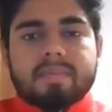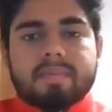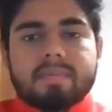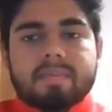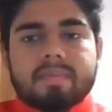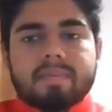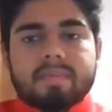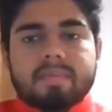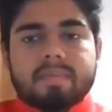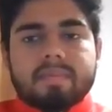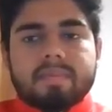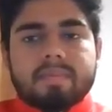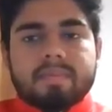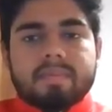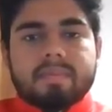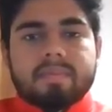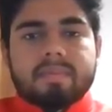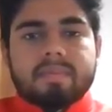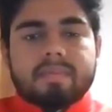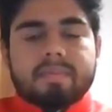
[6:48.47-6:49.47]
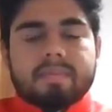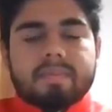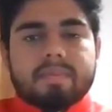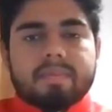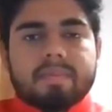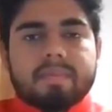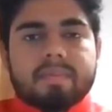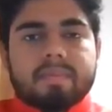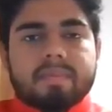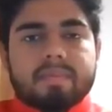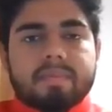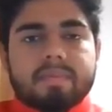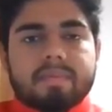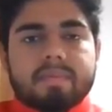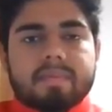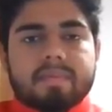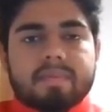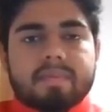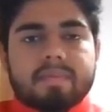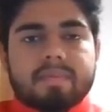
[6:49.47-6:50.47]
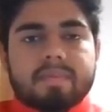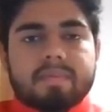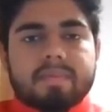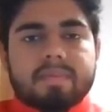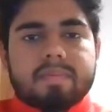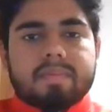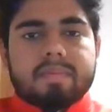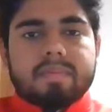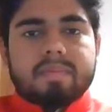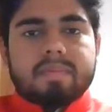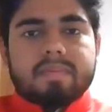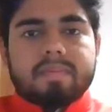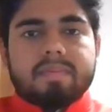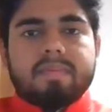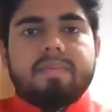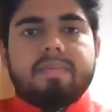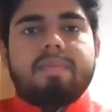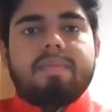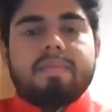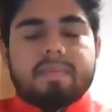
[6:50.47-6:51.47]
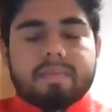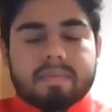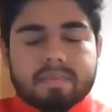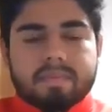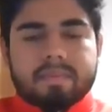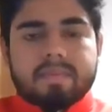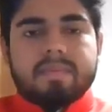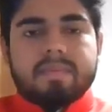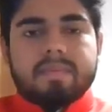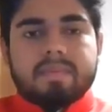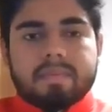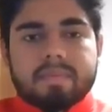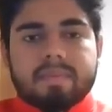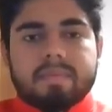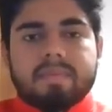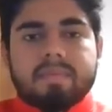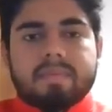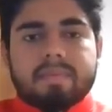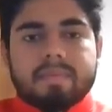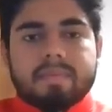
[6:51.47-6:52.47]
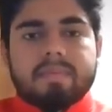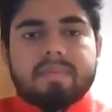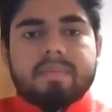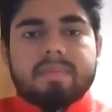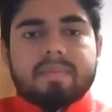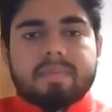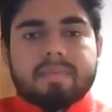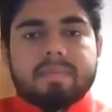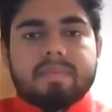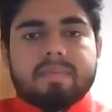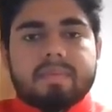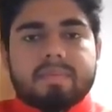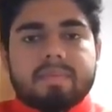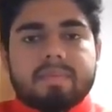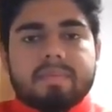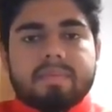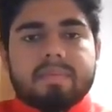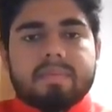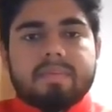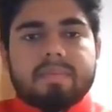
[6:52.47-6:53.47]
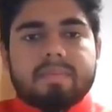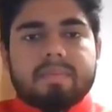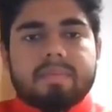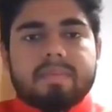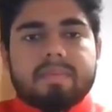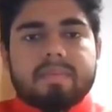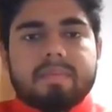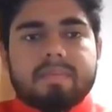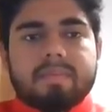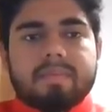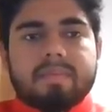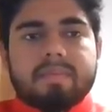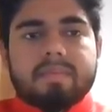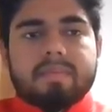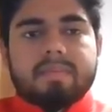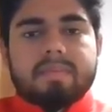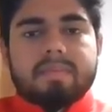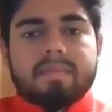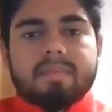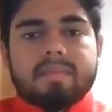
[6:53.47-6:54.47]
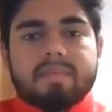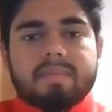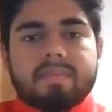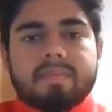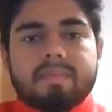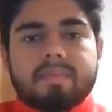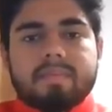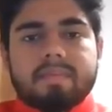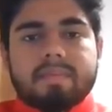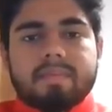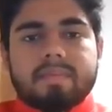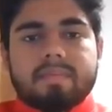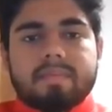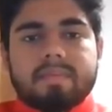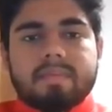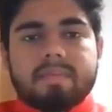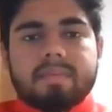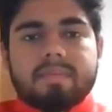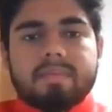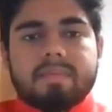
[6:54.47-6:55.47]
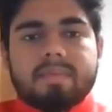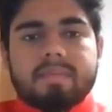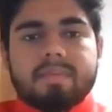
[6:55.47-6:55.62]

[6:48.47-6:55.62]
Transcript: [no speech]